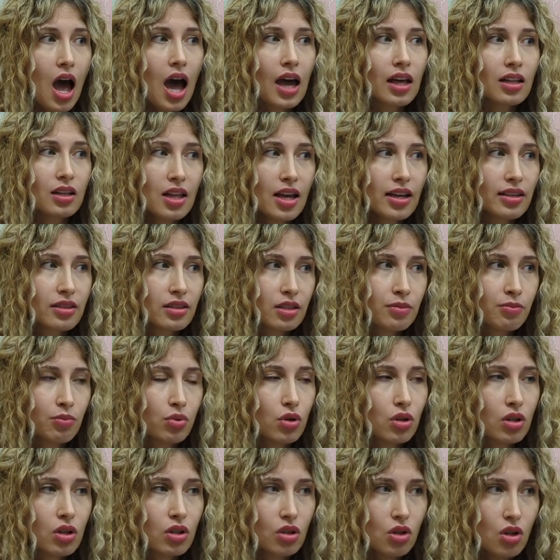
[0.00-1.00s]
I like that
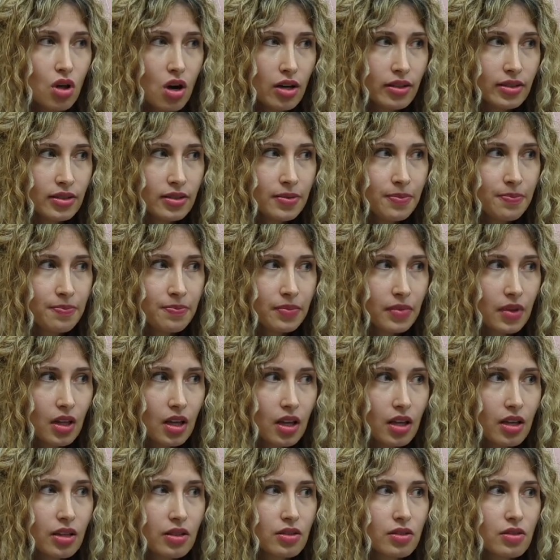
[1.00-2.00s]
book a lot.
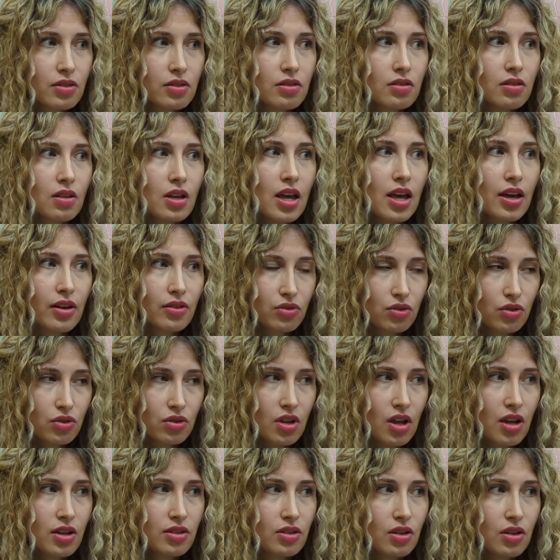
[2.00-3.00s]
It's
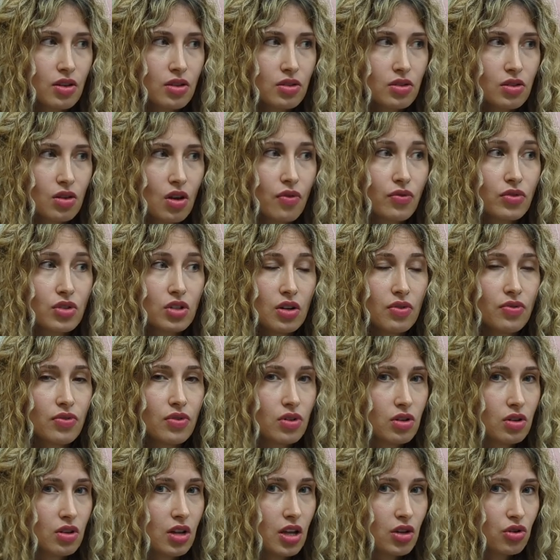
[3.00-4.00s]
exercises of
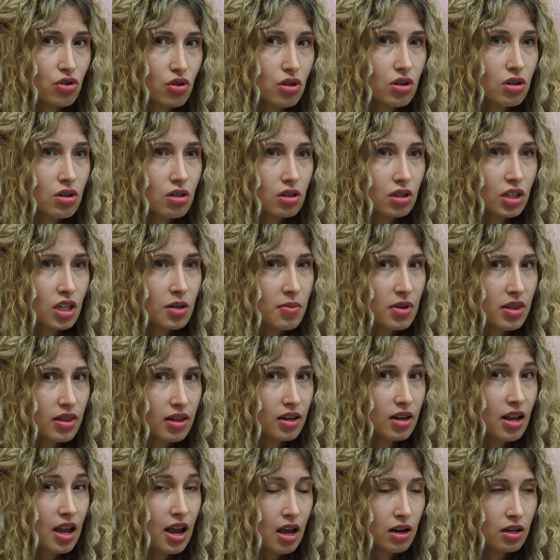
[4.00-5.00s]
different nature, a little bit
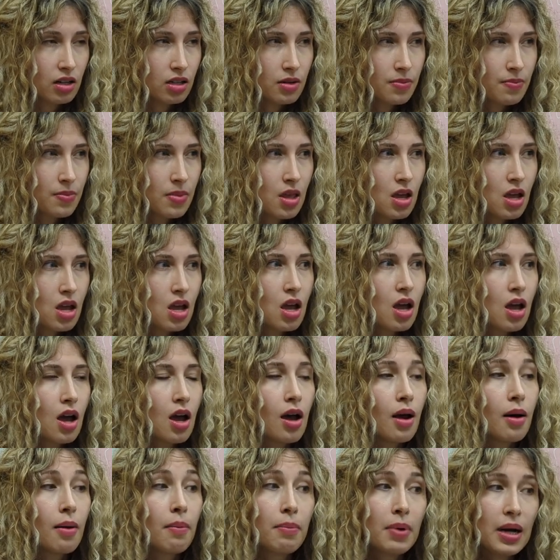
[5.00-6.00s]
than Hanon.
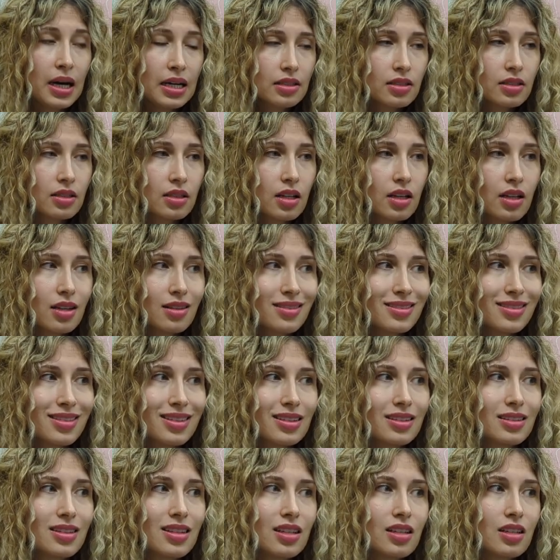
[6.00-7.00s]
But
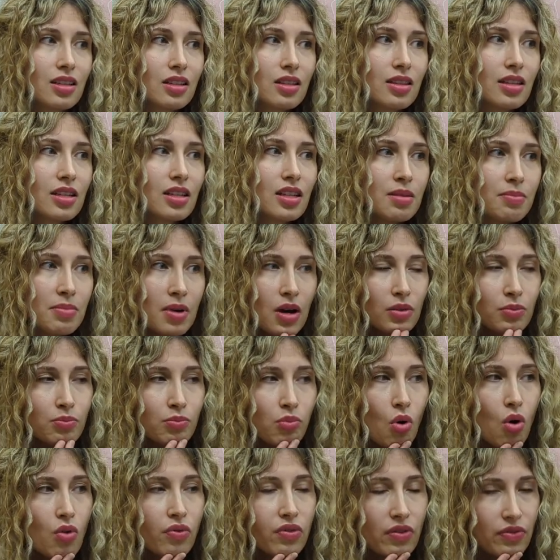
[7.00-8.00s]
the thing
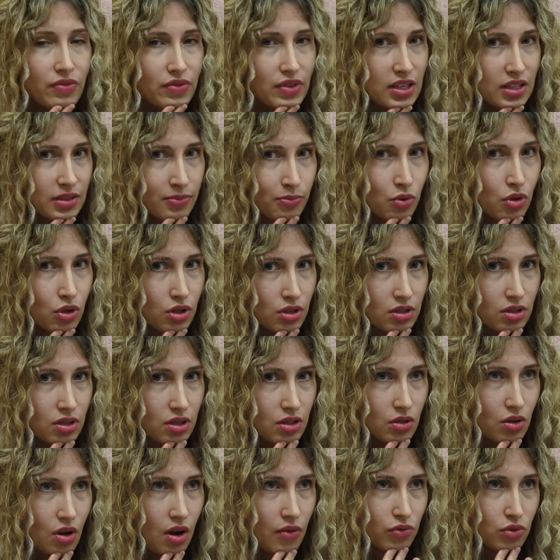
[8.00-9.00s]
about both of these books
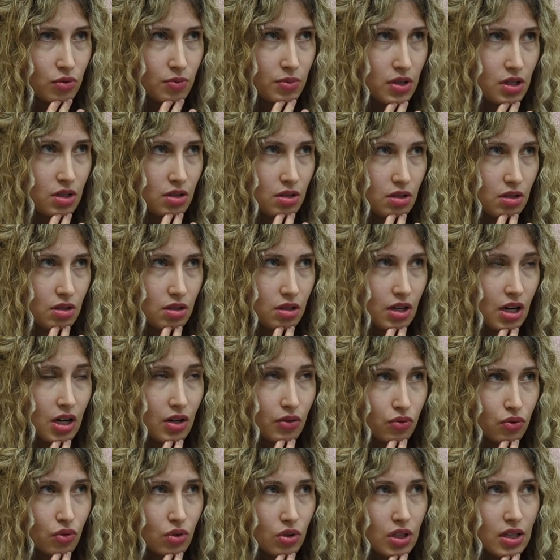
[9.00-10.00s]
you have to be
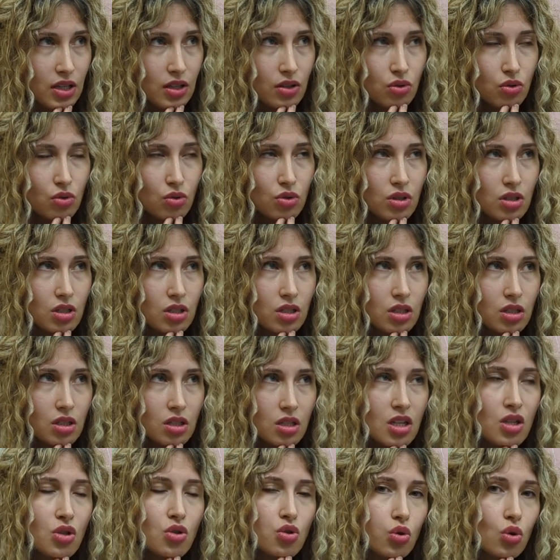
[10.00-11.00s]
careful is you
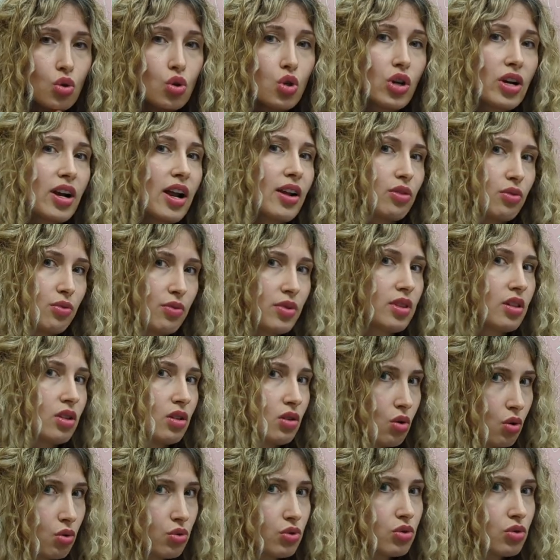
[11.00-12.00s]
need to learn how to read the
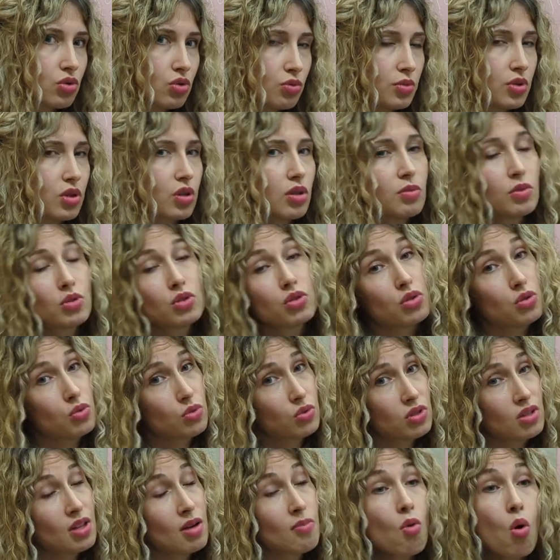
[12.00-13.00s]
notes to be able to
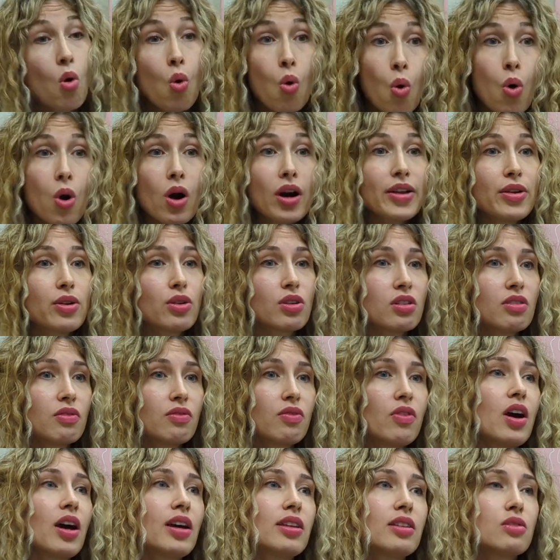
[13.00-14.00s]
use them. Or you can
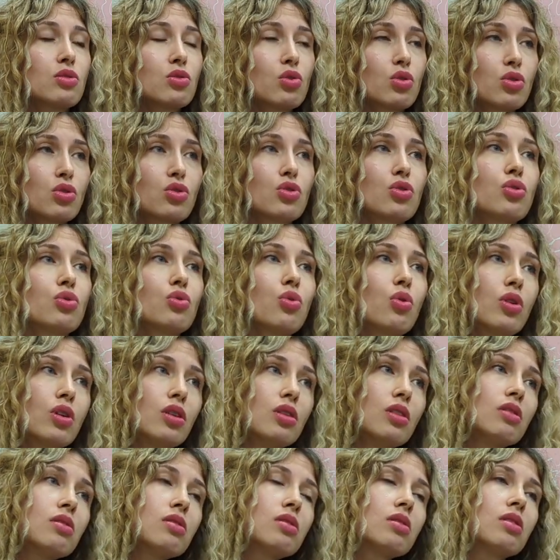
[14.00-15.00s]
find certain
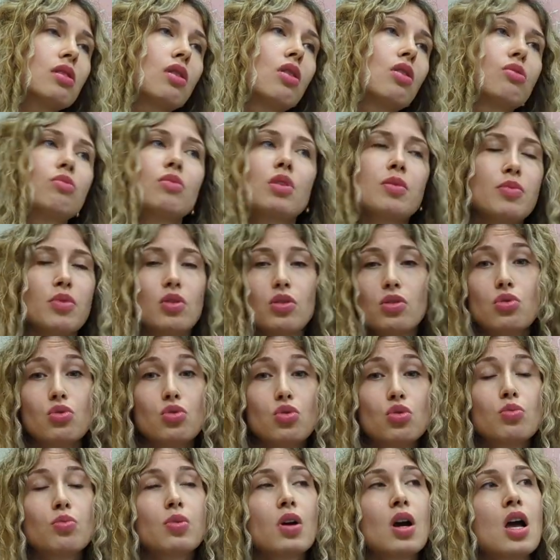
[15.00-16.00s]
tutorials on maybe on
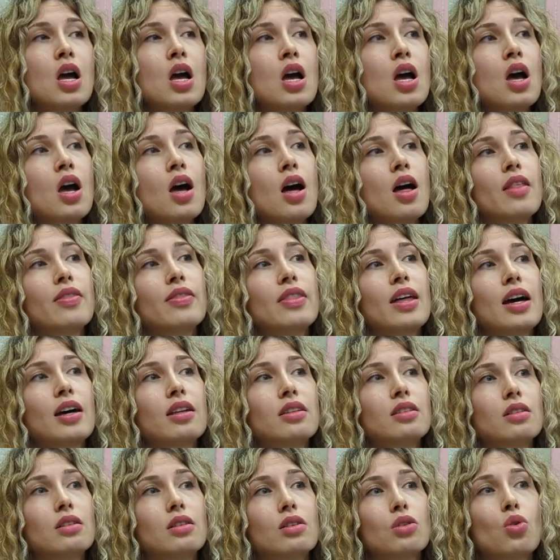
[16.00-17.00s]
YouTube
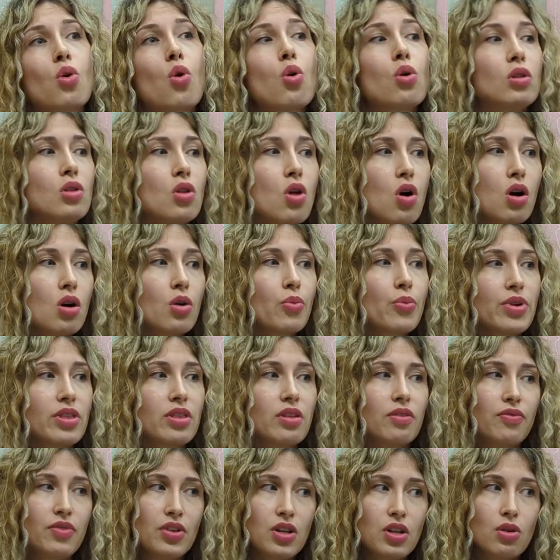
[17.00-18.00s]
that go along with
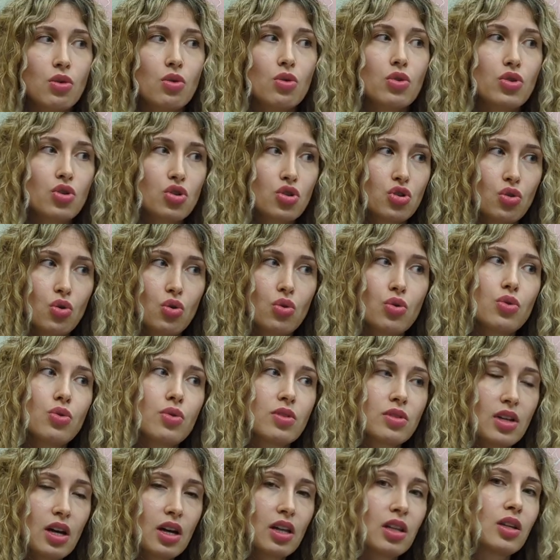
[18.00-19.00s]
the video and show you
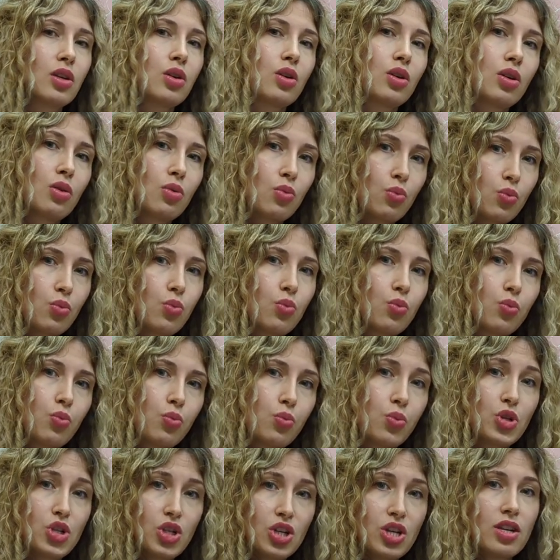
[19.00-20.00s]
exactly
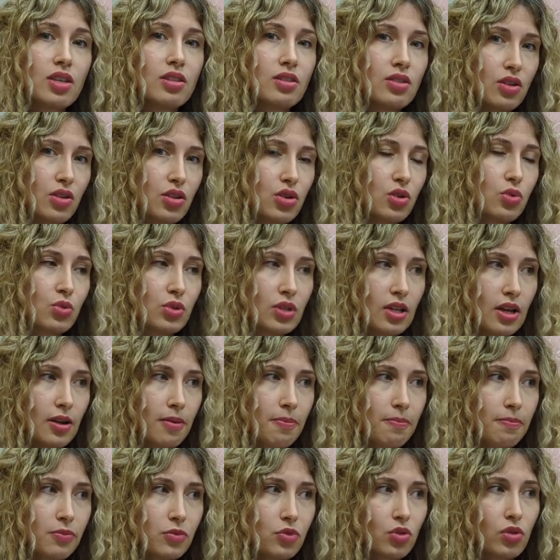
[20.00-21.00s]
which keys they're
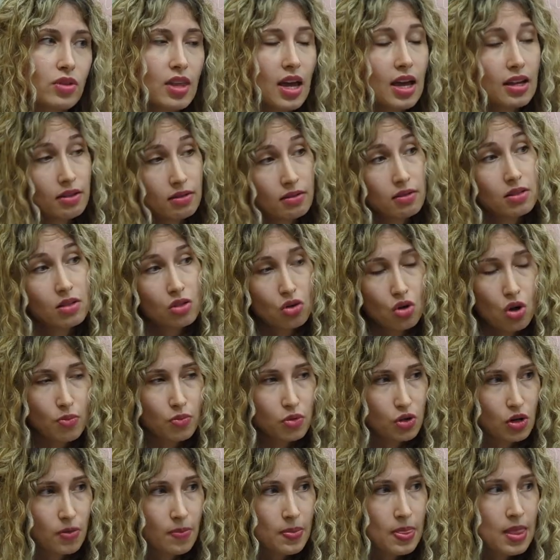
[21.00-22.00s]
using. So that is an
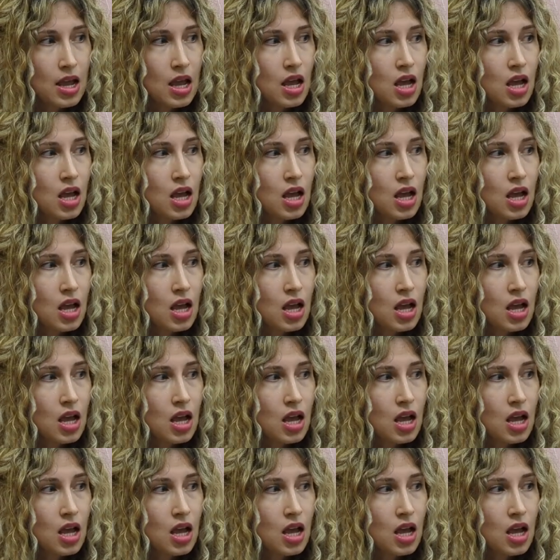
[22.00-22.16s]
option.